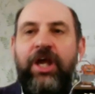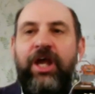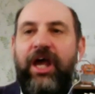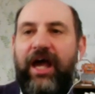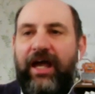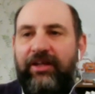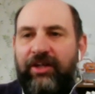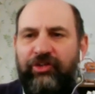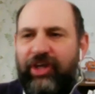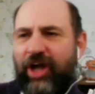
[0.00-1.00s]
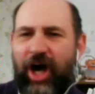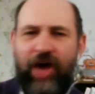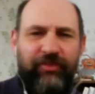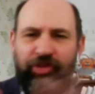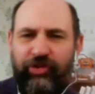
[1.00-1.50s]
and saying, oh,
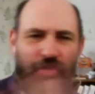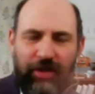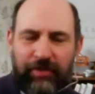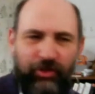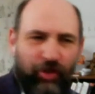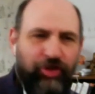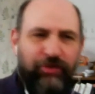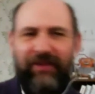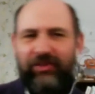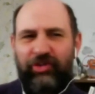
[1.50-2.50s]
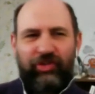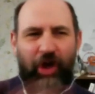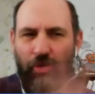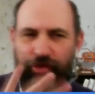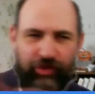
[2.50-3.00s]
this has already been talked about, this is
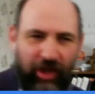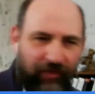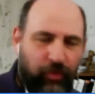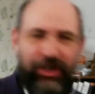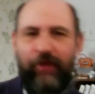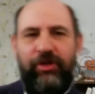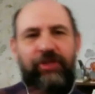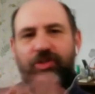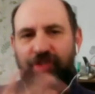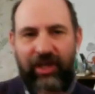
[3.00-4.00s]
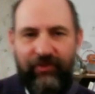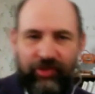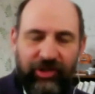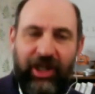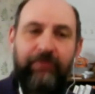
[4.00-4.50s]
old stuff, we don't need to say this
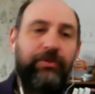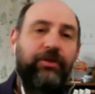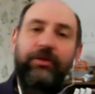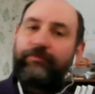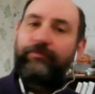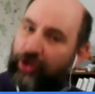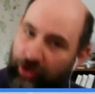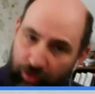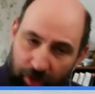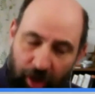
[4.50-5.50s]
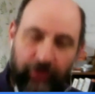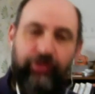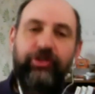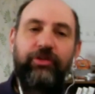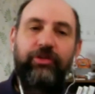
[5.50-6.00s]
again. But
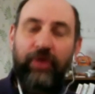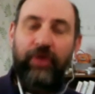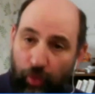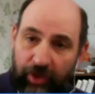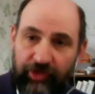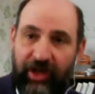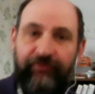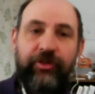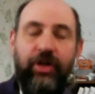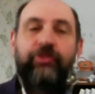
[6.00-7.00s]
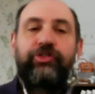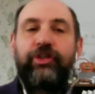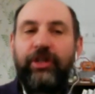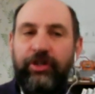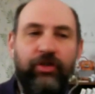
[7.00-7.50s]
we always have to
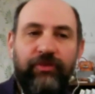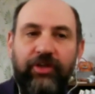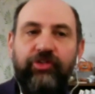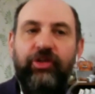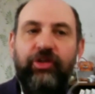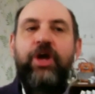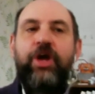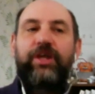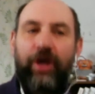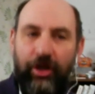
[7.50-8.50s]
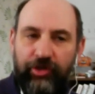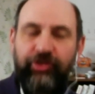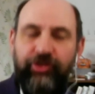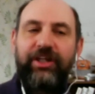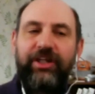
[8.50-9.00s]
constantly do this. We
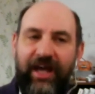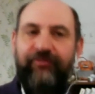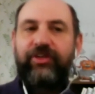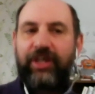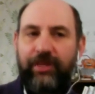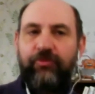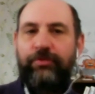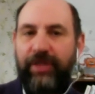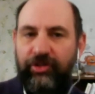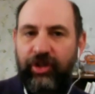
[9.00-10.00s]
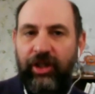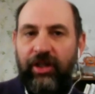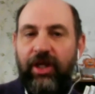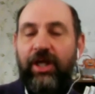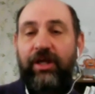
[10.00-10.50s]
constantly have to keep repeating.
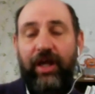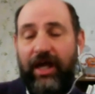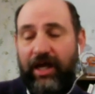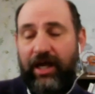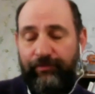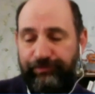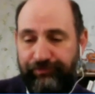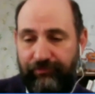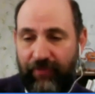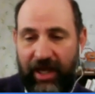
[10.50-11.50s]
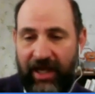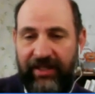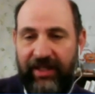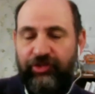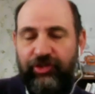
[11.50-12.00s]
And
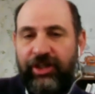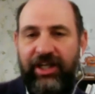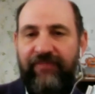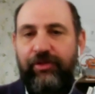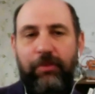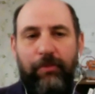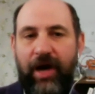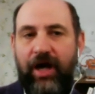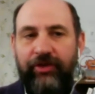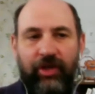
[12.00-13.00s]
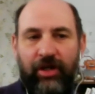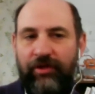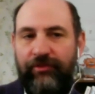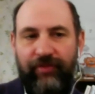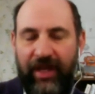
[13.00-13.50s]
that's an inevitable part
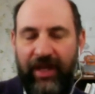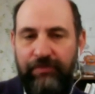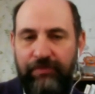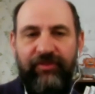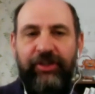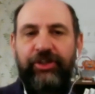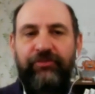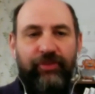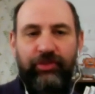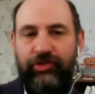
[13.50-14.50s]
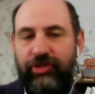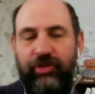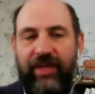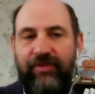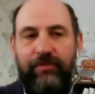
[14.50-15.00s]
of any profession that's still
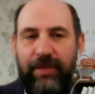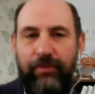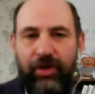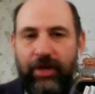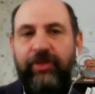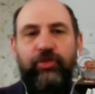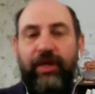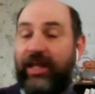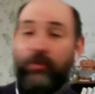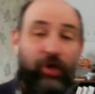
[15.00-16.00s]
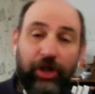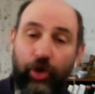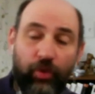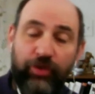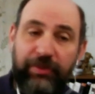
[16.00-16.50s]
having people come into it. And we'll
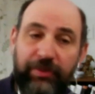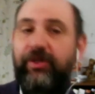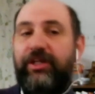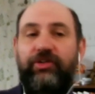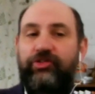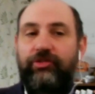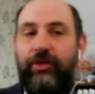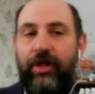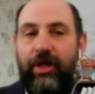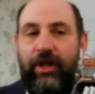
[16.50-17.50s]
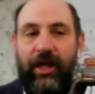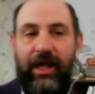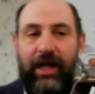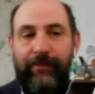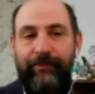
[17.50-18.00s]
always be doing this.
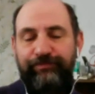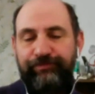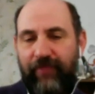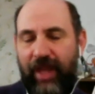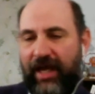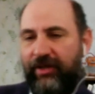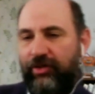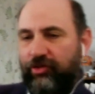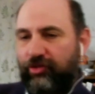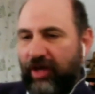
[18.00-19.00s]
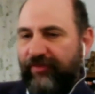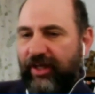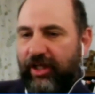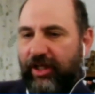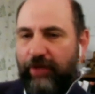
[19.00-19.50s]
And I think a
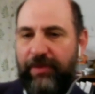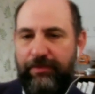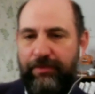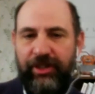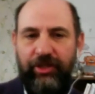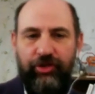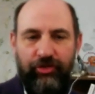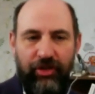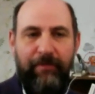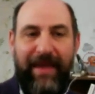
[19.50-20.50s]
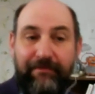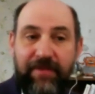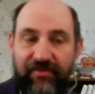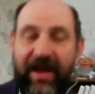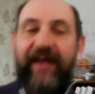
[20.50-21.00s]
lot of people need to remember
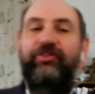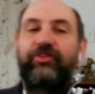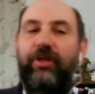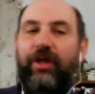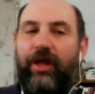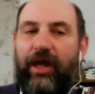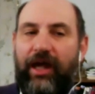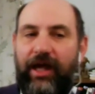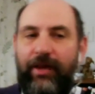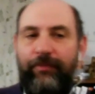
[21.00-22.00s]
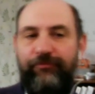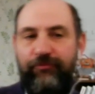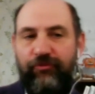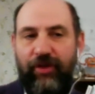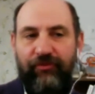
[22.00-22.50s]
that.
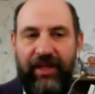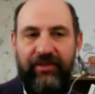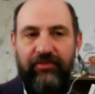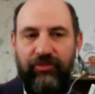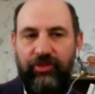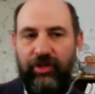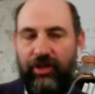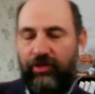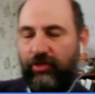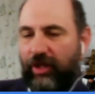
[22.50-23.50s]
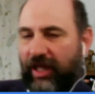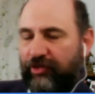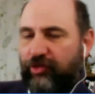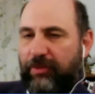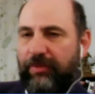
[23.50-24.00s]
But that has
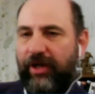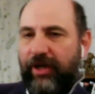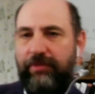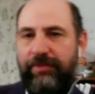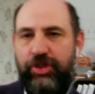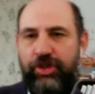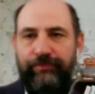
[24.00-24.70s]
to be part of the picture.